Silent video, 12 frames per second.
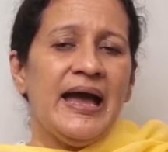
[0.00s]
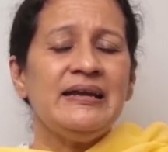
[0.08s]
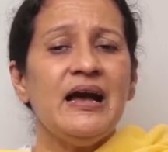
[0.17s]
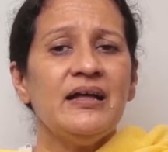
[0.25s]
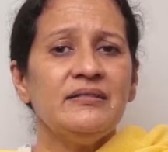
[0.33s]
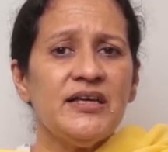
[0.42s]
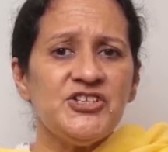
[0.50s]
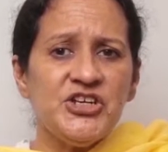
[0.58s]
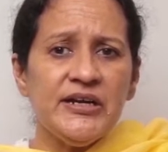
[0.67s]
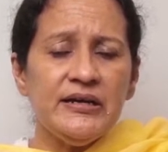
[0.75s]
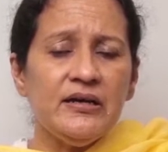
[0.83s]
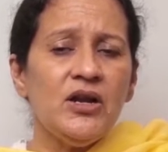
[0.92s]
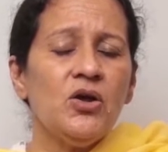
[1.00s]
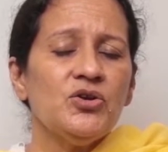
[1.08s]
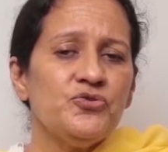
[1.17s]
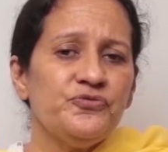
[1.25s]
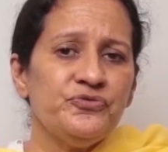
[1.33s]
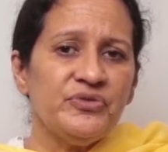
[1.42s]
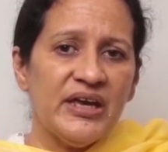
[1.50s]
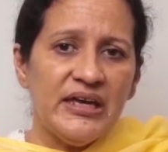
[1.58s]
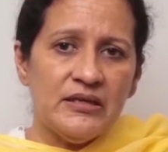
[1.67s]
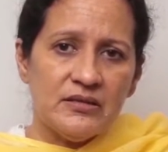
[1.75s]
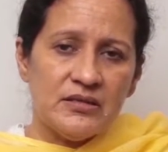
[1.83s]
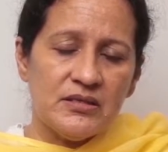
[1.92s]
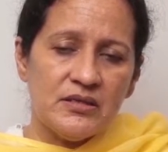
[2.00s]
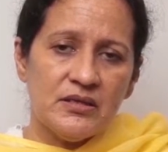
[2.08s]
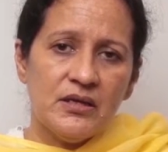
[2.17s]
And Gandhiji did a lot of things